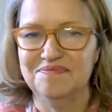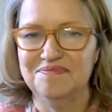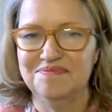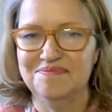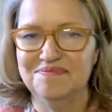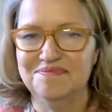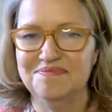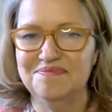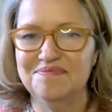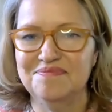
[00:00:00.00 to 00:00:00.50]

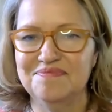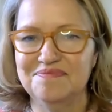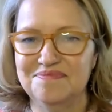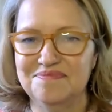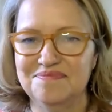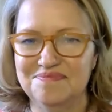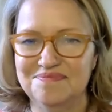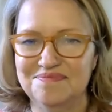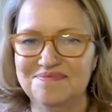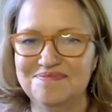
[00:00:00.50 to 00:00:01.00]

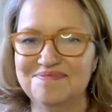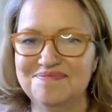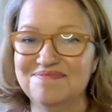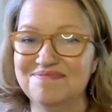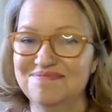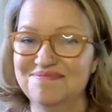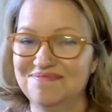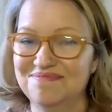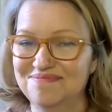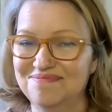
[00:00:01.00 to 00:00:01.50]

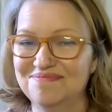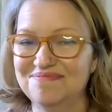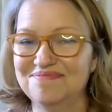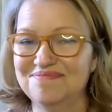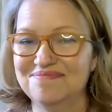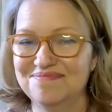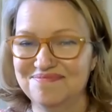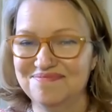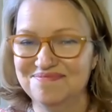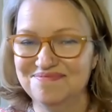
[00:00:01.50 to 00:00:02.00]

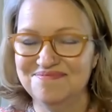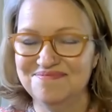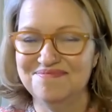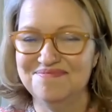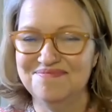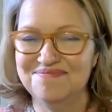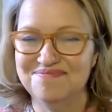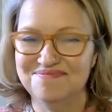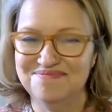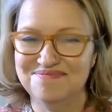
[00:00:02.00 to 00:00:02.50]

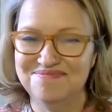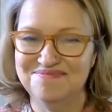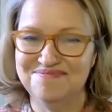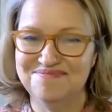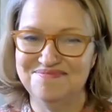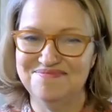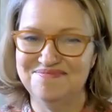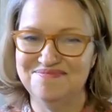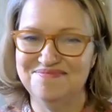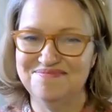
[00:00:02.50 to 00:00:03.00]

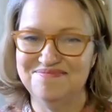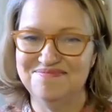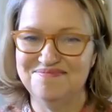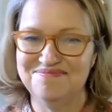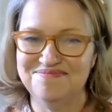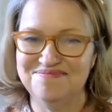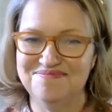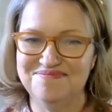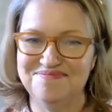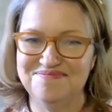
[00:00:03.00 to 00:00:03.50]

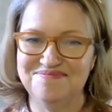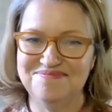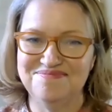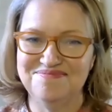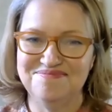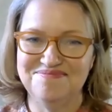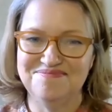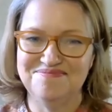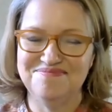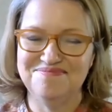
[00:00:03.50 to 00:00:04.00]

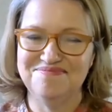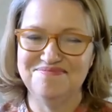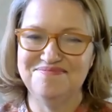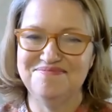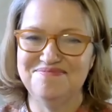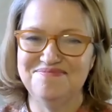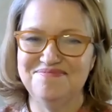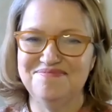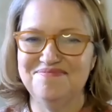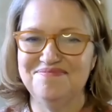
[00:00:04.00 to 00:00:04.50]

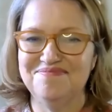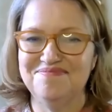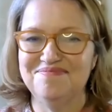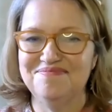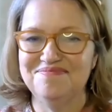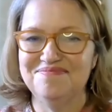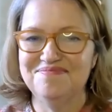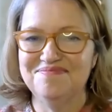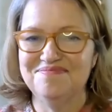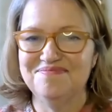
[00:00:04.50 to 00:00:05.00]

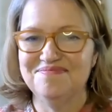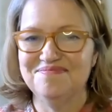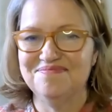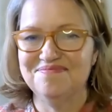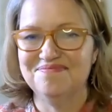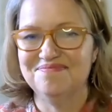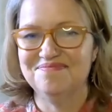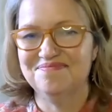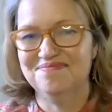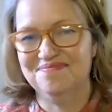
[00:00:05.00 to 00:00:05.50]

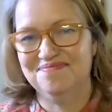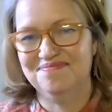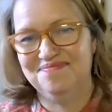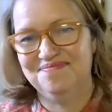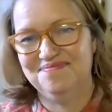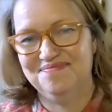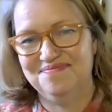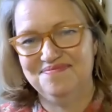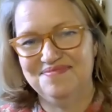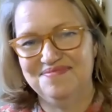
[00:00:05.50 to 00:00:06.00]

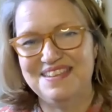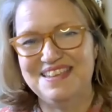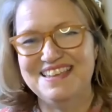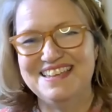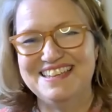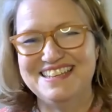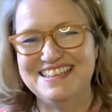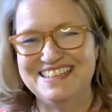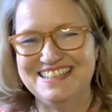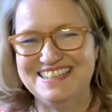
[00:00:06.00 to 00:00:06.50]

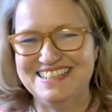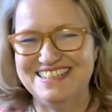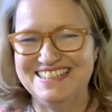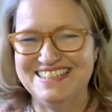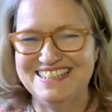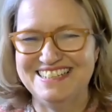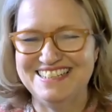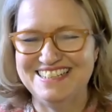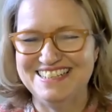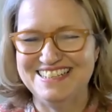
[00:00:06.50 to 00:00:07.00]

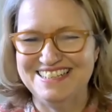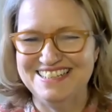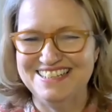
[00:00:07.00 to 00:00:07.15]
[no speech]